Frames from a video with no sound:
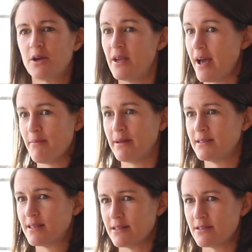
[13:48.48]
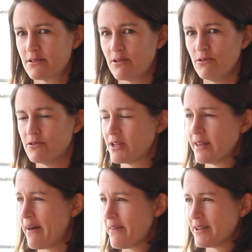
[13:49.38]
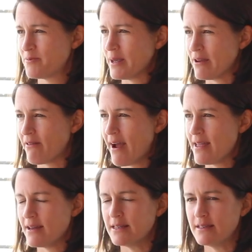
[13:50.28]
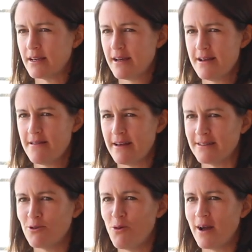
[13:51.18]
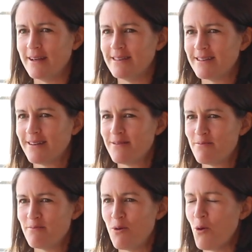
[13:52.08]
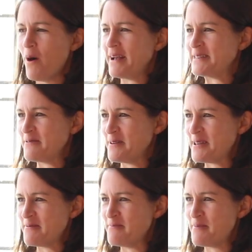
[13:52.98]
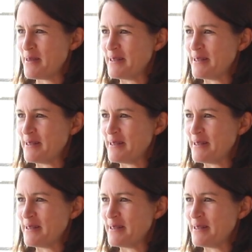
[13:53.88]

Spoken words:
So, yeah, I mean, since launching that, that's been great. And there's always more ways that we can